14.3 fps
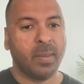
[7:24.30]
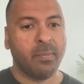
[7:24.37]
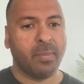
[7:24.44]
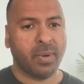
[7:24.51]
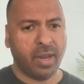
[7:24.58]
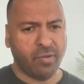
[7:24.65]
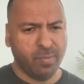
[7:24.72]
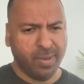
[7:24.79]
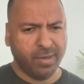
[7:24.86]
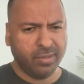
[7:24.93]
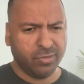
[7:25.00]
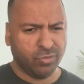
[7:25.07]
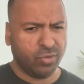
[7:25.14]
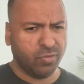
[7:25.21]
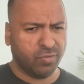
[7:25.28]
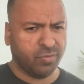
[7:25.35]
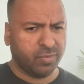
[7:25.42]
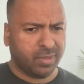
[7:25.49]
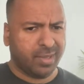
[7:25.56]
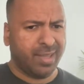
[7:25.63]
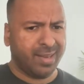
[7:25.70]
But everybody sort of
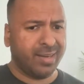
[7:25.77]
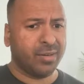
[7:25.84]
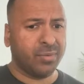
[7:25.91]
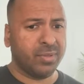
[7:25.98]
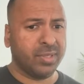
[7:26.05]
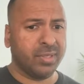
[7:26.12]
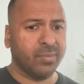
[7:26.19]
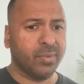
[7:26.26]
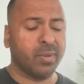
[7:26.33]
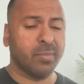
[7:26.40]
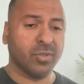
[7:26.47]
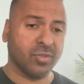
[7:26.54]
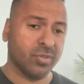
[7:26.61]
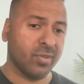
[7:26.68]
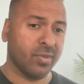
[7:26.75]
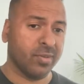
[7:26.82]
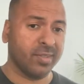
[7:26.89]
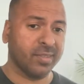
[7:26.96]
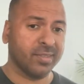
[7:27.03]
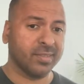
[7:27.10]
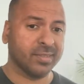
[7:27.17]
can agree what a machine
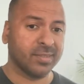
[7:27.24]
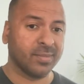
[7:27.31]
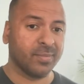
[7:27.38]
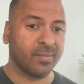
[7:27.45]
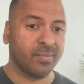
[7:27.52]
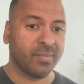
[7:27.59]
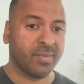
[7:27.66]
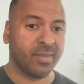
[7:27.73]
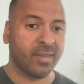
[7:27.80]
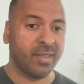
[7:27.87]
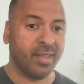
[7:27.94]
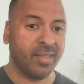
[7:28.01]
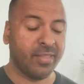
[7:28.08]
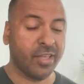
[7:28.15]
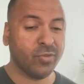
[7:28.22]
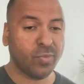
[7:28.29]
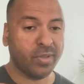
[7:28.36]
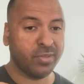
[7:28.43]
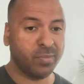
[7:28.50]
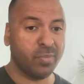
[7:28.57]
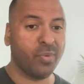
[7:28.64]
learning is, and that's
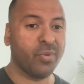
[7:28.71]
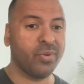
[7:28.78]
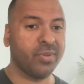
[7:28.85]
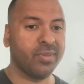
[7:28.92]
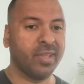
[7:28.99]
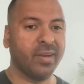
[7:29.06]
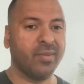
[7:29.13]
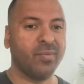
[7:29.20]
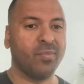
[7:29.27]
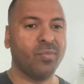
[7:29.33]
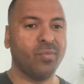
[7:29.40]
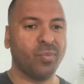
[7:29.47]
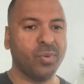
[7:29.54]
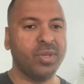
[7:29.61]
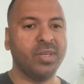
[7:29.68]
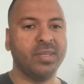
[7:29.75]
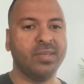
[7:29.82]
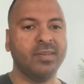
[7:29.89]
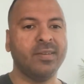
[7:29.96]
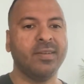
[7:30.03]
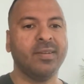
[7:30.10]
why it's important that
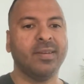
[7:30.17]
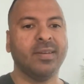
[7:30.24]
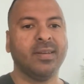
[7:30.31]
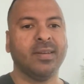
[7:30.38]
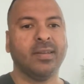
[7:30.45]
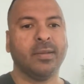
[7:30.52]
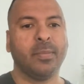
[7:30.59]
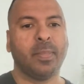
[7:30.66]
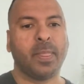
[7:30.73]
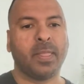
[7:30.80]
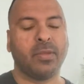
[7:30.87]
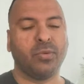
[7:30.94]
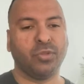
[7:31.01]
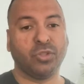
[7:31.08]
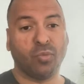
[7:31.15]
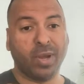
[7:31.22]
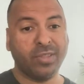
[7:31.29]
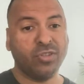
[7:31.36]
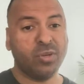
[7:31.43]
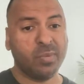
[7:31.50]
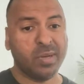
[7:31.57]
we use the
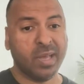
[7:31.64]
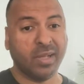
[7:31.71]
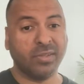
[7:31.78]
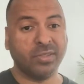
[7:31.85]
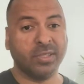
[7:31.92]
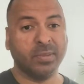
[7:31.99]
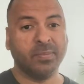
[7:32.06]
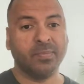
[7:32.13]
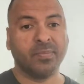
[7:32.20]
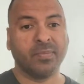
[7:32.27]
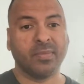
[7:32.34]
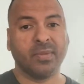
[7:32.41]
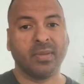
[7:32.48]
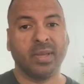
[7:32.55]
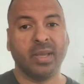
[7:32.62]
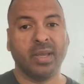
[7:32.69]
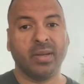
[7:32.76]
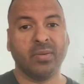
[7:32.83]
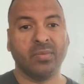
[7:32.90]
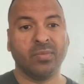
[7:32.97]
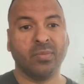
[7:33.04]
right terminology
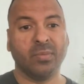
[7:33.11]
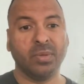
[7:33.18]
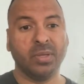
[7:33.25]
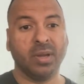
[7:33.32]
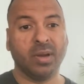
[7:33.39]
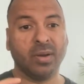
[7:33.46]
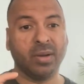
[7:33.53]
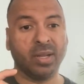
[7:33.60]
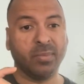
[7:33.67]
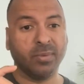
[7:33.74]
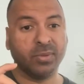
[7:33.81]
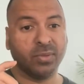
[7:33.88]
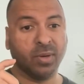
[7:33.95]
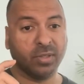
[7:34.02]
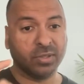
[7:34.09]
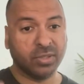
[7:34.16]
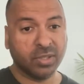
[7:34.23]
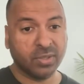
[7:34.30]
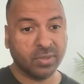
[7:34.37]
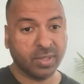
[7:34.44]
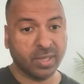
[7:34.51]
and we are able to
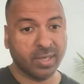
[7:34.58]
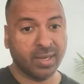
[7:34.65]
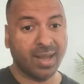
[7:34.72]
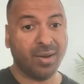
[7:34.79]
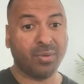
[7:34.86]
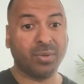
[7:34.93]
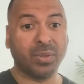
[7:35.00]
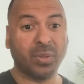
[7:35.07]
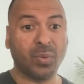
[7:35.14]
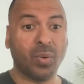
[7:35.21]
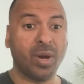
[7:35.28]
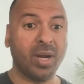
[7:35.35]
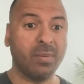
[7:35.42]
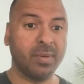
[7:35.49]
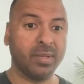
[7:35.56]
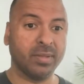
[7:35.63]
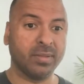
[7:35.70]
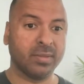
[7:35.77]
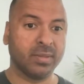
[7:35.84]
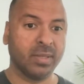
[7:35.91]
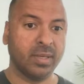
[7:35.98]
articulate our
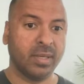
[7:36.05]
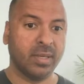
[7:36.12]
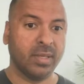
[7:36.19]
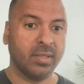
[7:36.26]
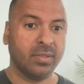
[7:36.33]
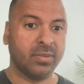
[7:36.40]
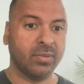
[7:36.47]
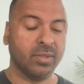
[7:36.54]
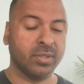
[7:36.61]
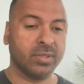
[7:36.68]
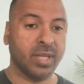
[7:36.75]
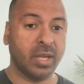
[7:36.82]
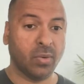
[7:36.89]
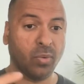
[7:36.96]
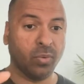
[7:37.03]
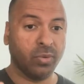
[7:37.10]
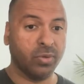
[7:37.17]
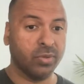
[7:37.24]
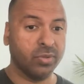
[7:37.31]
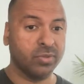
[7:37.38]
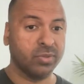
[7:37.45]
requirements to the
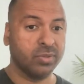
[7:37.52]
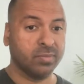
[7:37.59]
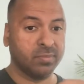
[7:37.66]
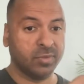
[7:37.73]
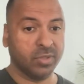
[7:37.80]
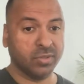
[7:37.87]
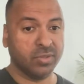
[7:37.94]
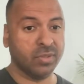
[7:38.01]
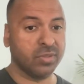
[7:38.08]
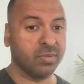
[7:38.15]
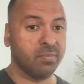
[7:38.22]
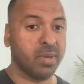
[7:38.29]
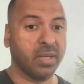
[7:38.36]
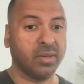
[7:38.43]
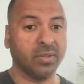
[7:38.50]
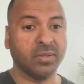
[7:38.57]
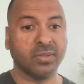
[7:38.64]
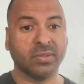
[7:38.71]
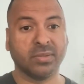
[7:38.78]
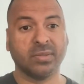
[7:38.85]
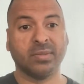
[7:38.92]
stakeholders, decision
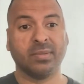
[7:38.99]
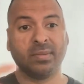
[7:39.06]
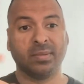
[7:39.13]
makers,